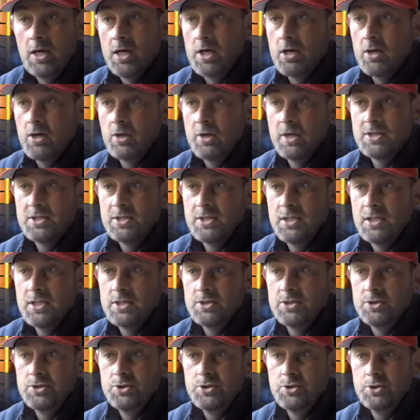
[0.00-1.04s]

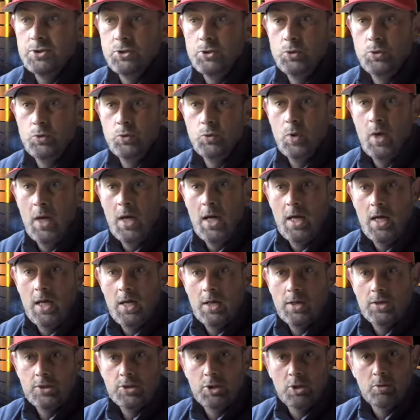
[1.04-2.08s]
Congratulations to
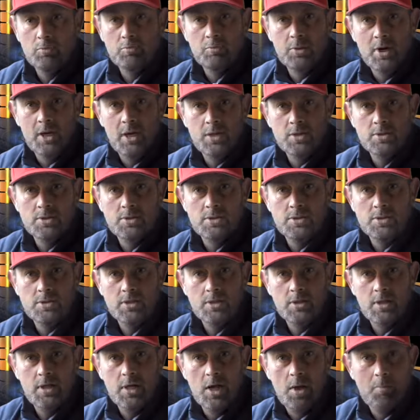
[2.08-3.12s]
John Barnes,
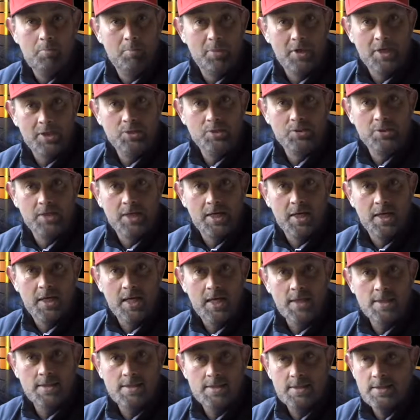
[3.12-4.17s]
Peanut
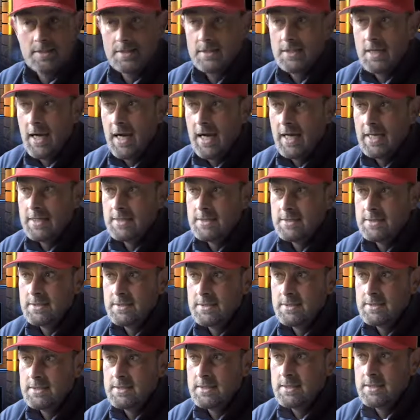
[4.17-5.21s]
Decat
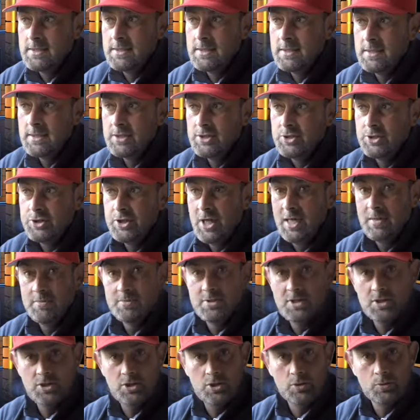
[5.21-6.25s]
and
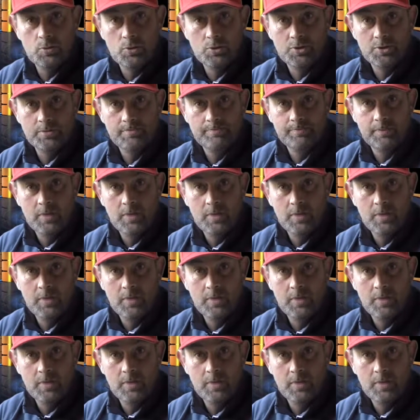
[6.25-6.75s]
James Isherwood.